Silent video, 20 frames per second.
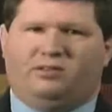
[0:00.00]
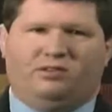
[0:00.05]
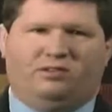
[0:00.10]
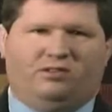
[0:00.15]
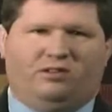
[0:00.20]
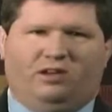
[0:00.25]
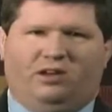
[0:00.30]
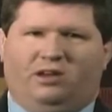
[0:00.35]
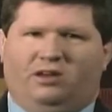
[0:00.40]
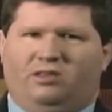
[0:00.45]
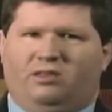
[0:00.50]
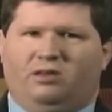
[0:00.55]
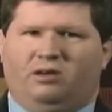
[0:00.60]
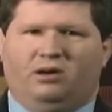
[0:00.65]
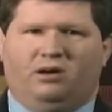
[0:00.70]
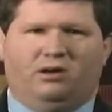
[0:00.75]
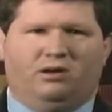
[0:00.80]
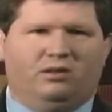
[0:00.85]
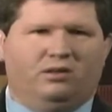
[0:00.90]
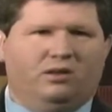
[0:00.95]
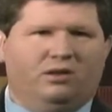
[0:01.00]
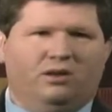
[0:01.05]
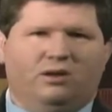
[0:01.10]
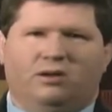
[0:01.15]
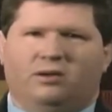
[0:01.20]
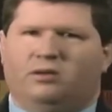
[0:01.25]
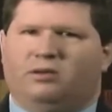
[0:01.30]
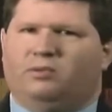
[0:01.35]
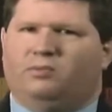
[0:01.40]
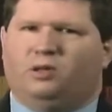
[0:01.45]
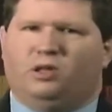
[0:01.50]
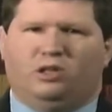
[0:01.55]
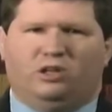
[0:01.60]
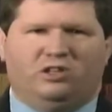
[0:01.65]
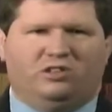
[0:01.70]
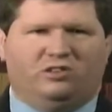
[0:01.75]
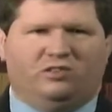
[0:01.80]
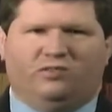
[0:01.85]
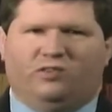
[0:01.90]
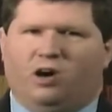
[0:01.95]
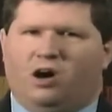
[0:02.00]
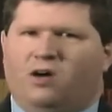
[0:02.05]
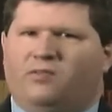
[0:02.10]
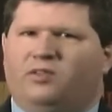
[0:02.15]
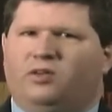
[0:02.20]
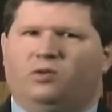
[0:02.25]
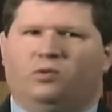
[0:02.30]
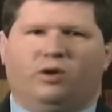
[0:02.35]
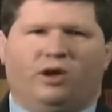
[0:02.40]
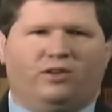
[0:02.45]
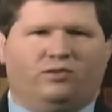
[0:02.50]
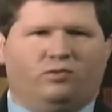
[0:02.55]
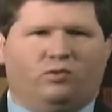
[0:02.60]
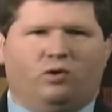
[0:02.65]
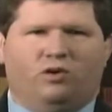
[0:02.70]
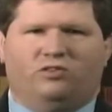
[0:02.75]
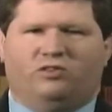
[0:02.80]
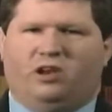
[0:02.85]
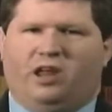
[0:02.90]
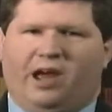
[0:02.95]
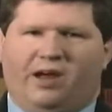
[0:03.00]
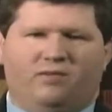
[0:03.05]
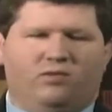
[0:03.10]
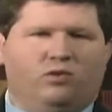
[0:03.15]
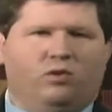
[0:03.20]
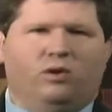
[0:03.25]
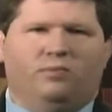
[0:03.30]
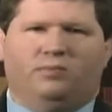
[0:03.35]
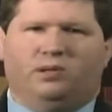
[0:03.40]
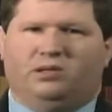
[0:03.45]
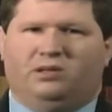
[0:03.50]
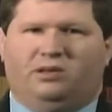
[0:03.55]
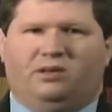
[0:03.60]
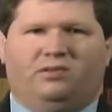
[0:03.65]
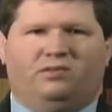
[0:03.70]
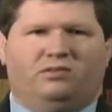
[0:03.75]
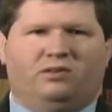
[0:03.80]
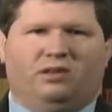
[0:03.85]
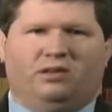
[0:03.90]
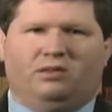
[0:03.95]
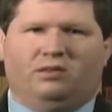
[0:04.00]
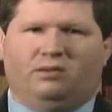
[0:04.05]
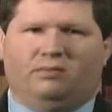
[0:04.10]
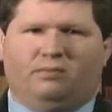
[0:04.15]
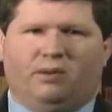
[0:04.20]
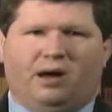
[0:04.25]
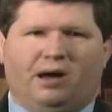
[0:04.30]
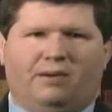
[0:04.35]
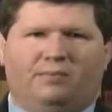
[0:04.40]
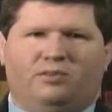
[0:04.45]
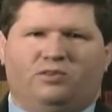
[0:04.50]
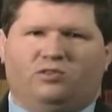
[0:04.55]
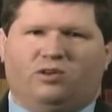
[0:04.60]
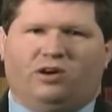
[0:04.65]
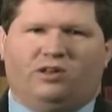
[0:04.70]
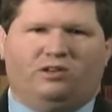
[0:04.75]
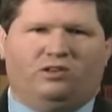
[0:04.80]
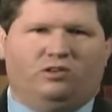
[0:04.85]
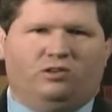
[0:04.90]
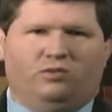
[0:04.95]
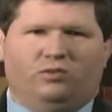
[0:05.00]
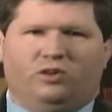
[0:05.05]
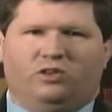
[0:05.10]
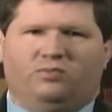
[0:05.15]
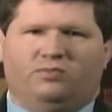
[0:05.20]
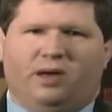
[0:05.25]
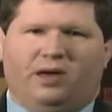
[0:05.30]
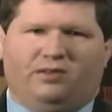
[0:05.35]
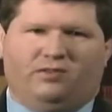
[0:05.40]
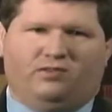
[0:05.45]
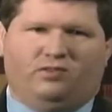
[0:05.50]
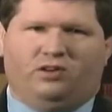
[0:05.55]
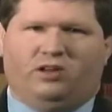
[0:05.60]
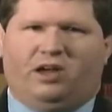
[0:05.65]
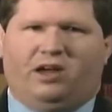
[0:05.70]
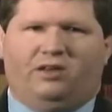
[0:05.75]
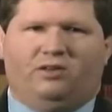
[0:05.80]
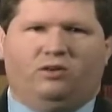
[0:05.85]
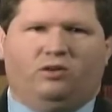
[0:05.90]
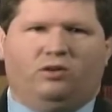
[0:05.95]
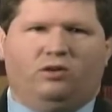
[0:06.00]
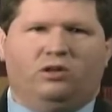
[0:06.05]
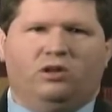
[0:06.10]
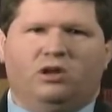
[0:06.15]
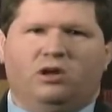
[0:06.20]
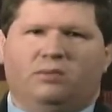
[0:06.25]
to see the police involved in arrest warrants, and everyone believes that the mom is trying to do what's best for Daniel.